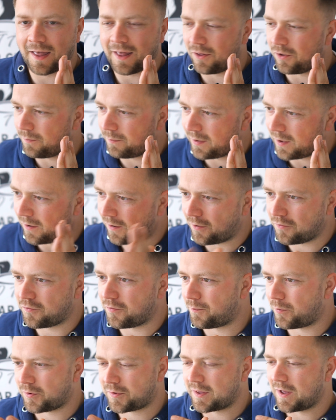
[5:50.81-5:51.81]
it'll be
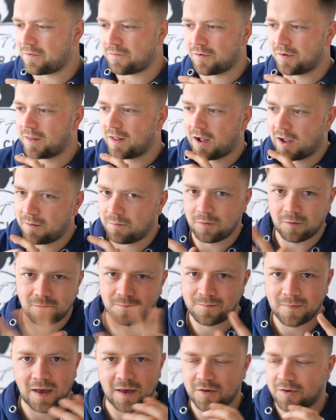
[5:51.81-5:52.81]
100%
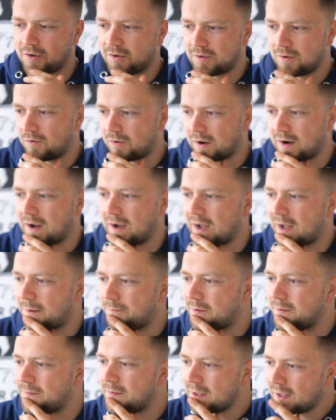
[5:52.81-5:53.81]
reliable. It's just not gonna
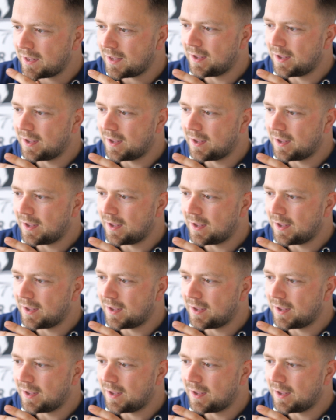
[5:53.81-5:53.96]
happen.